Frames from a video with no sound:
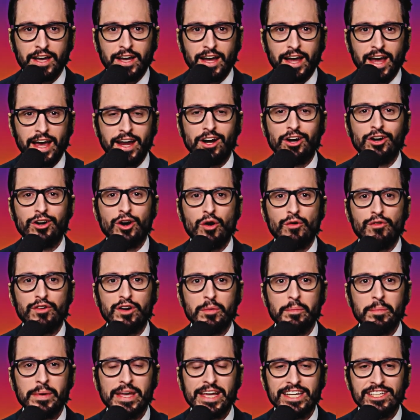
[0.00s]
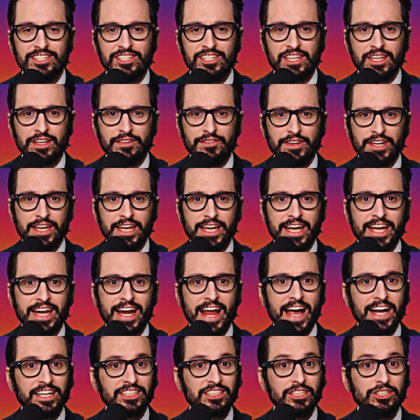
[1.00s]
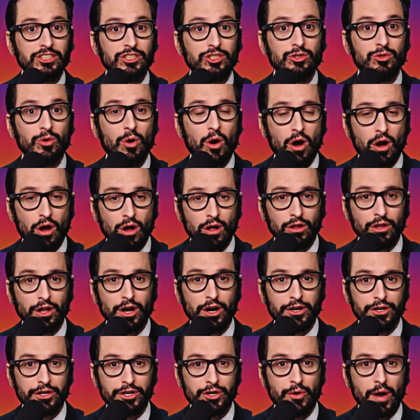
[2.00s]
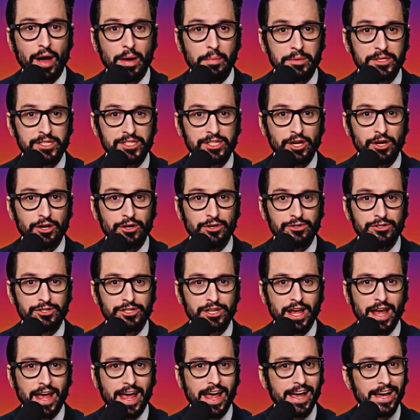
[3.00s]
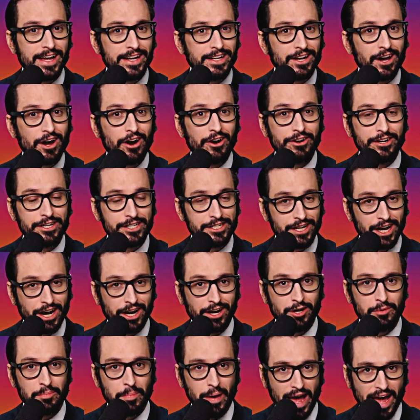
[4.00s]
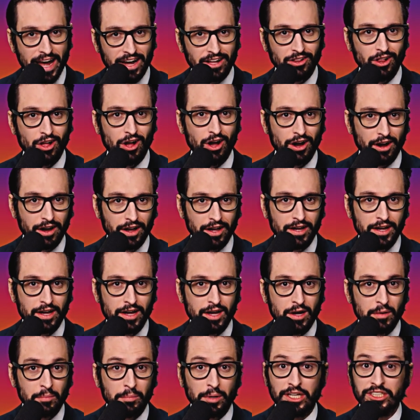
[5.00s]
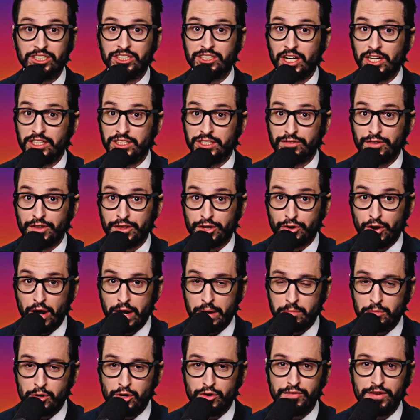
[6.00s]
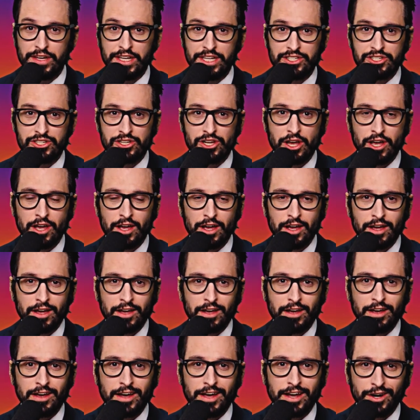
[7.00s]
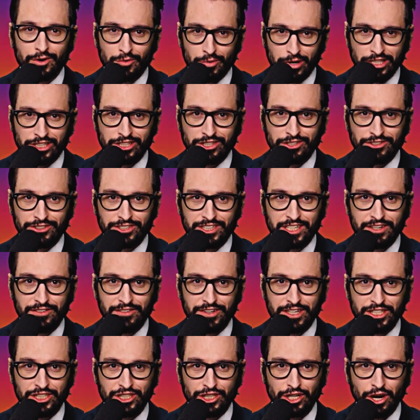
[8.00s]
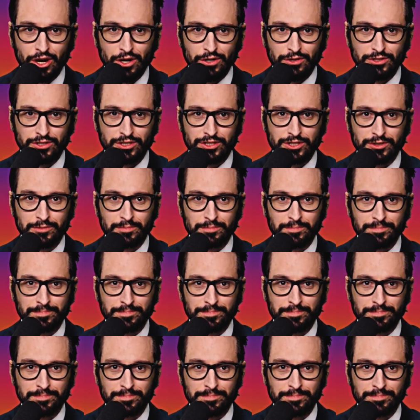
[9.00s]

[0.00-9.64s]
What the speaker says: head on over to Means TV and get access to all our new episodes and our entire backlog, plus tons of other great movies and original TV shows.